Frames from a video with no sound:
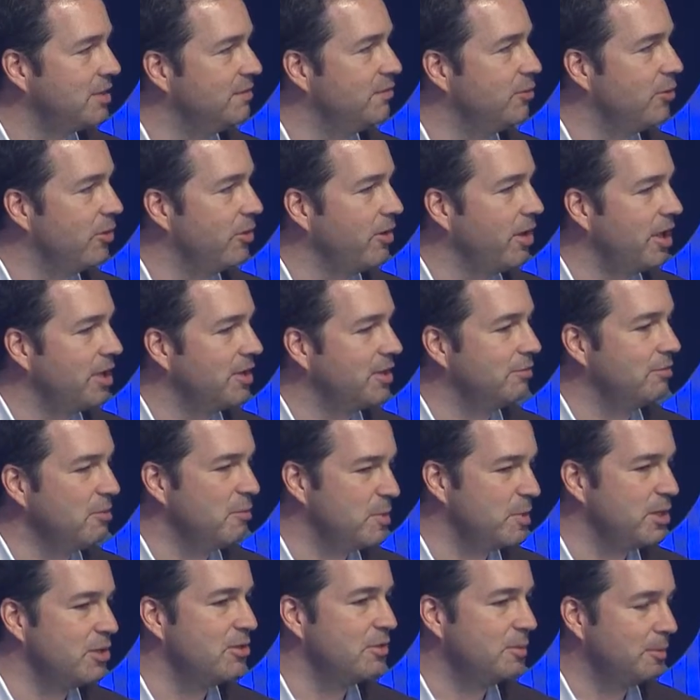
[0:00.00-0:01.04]
for us, and we've
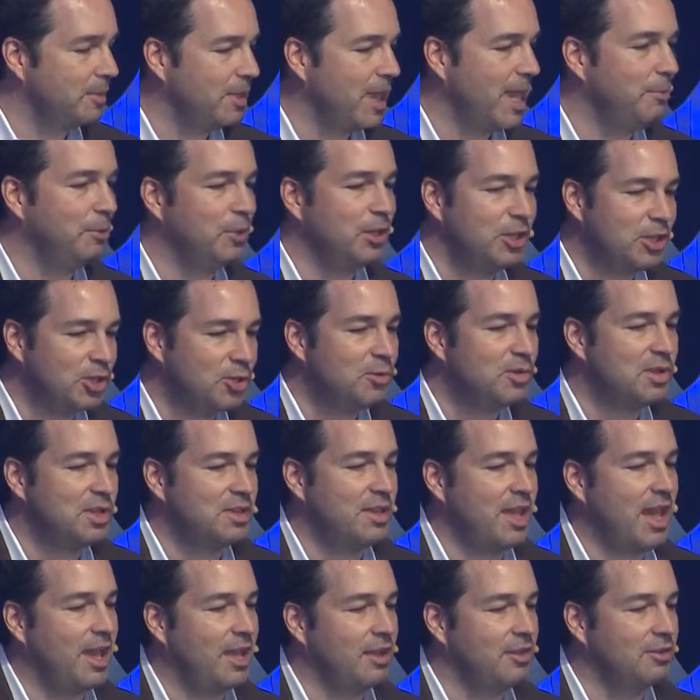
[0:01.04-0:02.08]
been able to use
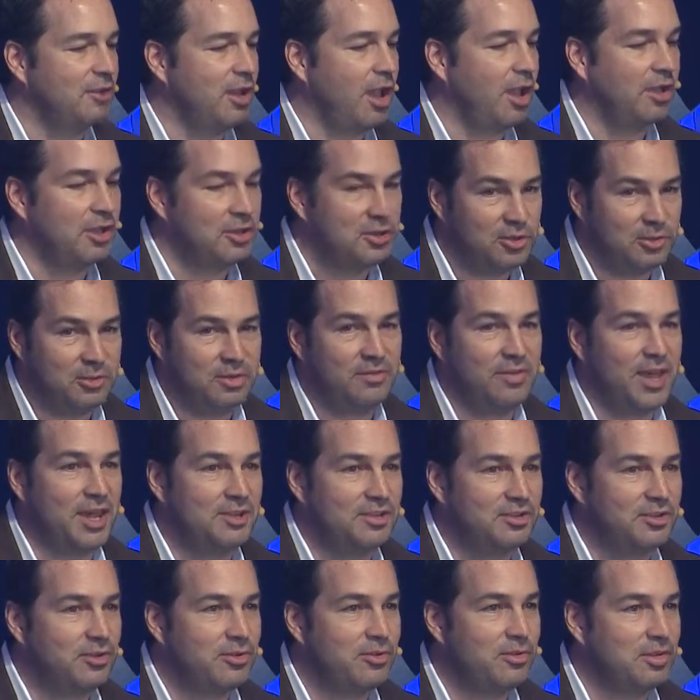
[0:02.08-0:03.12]
that talking to
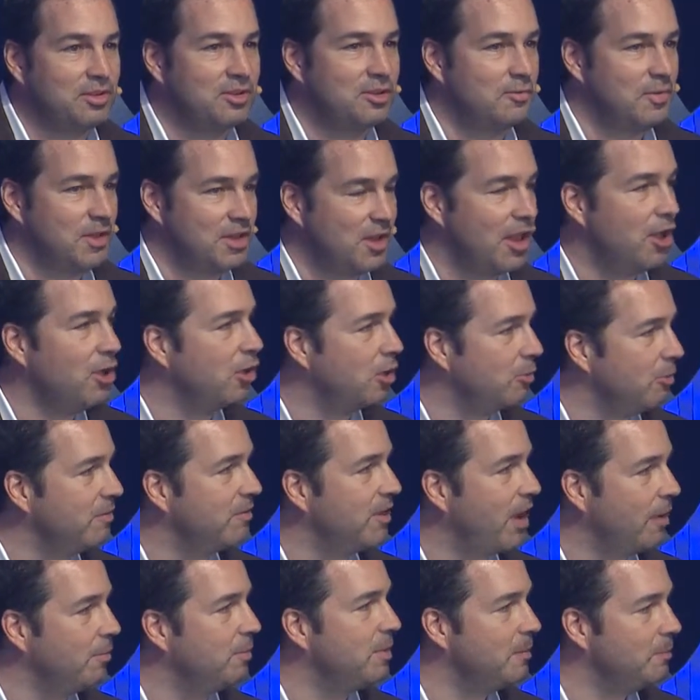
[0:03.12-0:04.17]
investors, so they know that we've
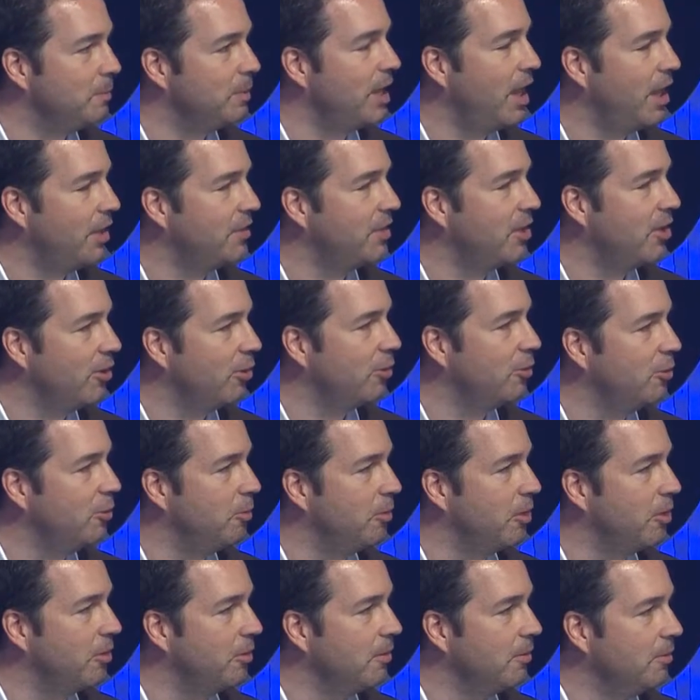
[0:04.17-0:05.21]
got people out there who
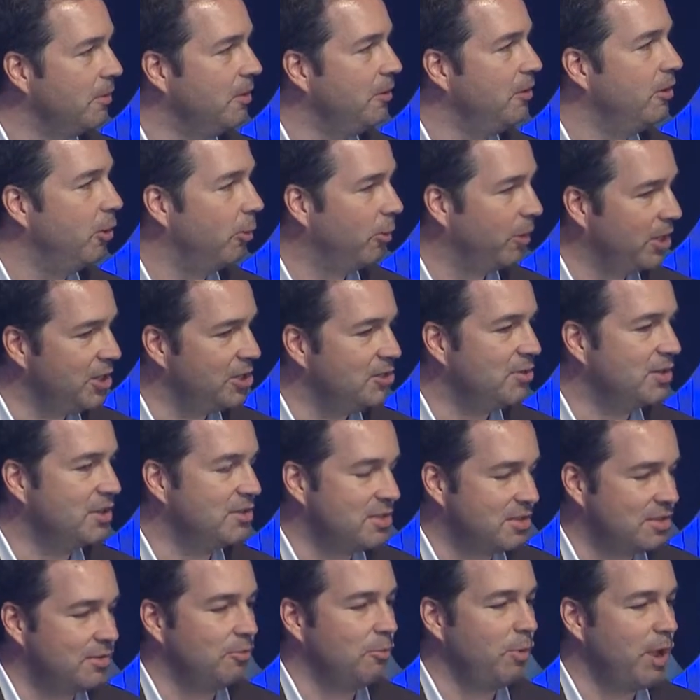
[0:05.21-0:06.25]
are
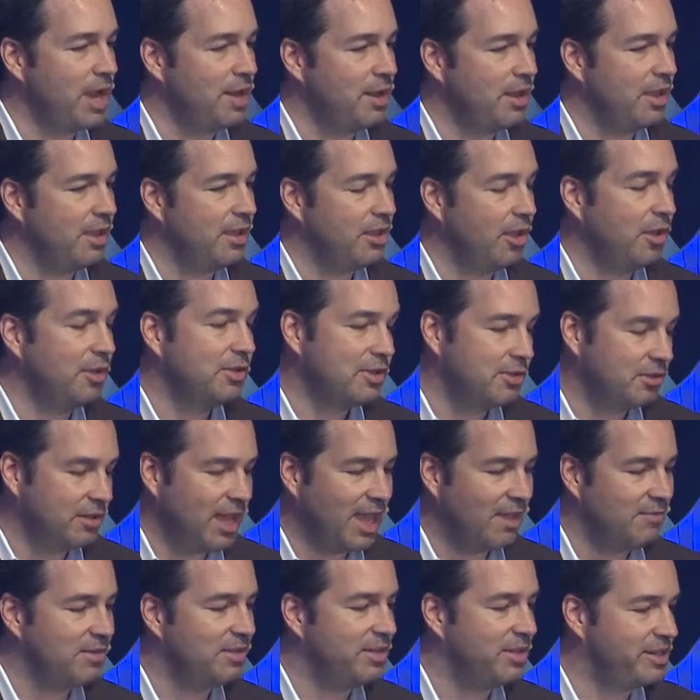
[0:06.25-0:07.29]
interested in waiting. It also
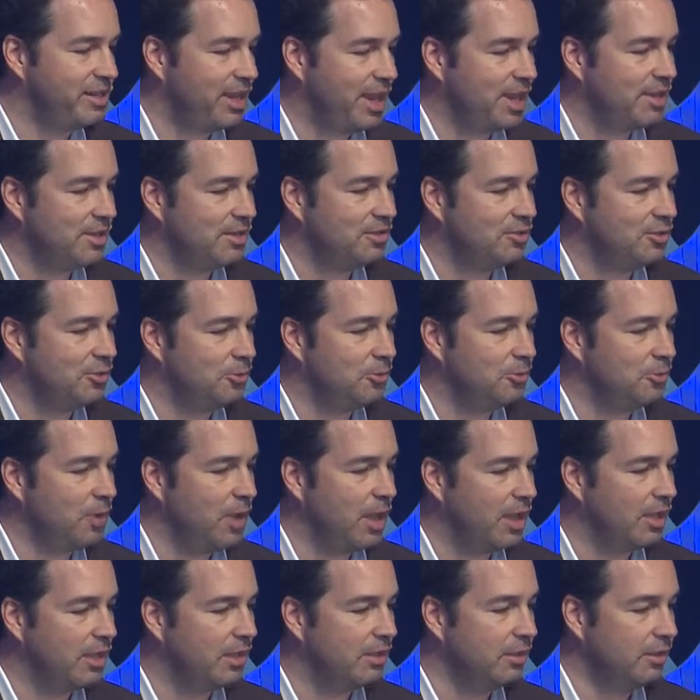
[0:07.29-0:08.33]
gave us a chance
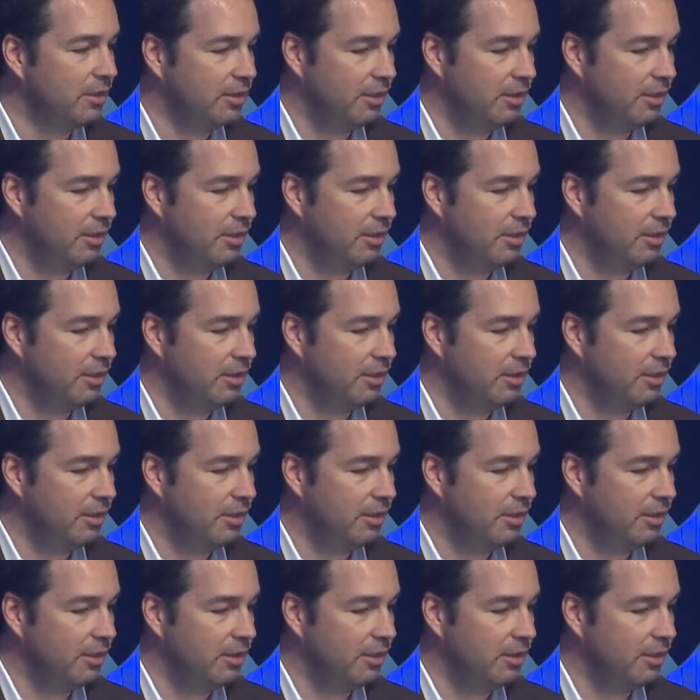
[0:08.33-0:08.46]
to